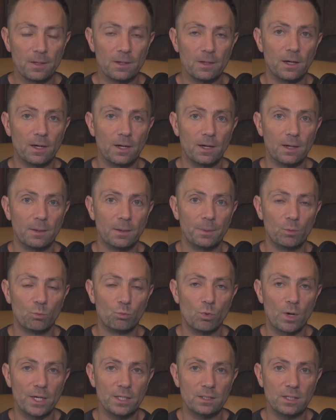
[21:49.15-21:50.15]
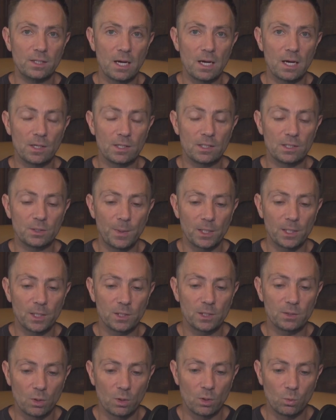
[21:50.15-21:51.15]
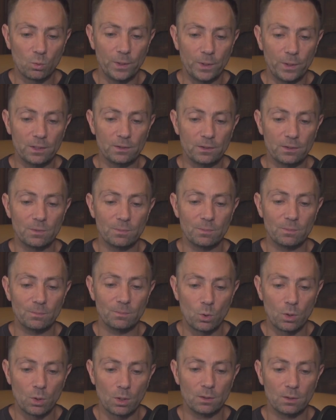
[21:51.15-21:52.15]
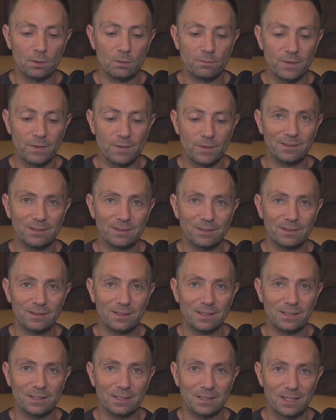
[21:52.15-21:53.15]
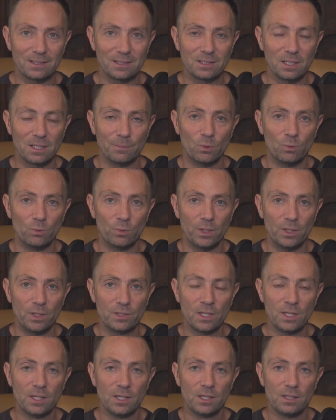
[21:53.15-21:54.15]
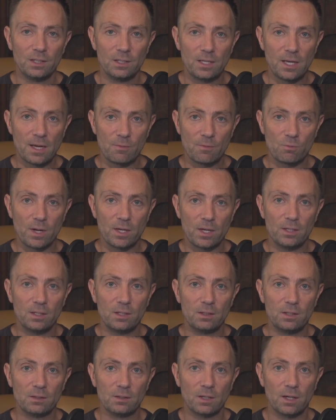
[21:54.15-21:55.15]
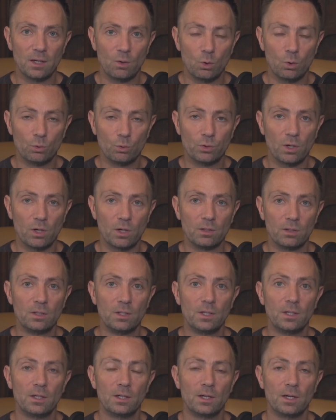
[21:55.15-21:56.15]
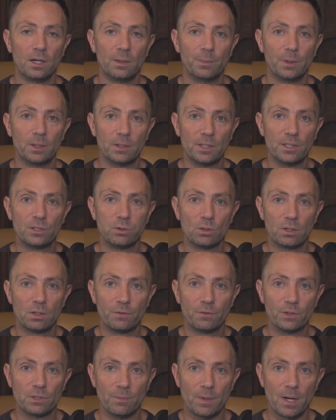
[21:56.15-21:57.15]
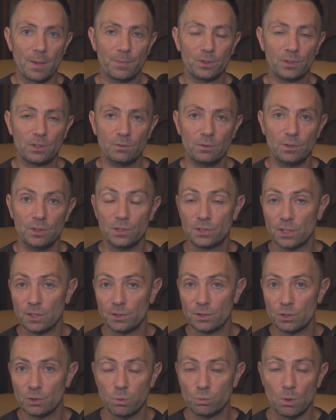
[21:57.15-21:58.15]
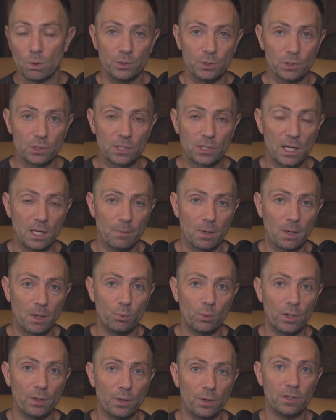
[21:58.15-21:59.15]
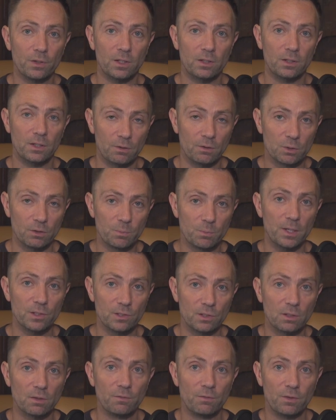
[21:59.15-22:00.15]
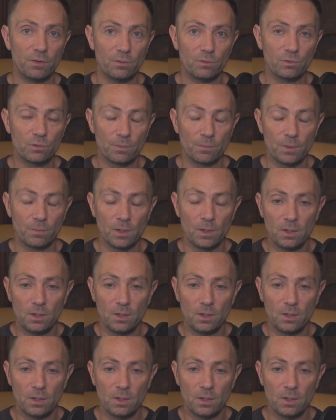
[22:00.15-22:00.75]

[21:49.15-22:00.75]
Uh, but right now, I expect more weakness, more volatility in the next couple of weeks. Get ready, uh, hold on. Uh, but let's look for some opportunities such as what we just came up with in aerospace and defense.